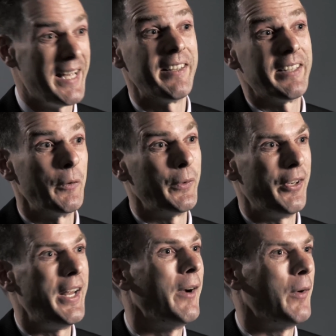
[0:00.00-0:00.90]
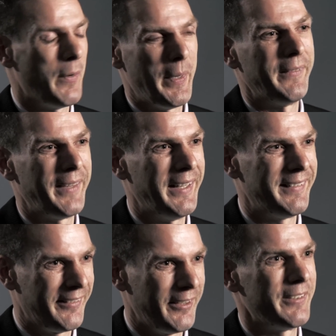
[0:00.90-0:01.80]
anything you want to know about
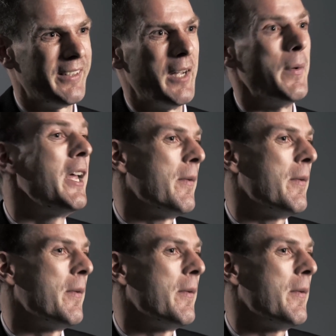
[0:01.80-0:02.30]
that structure.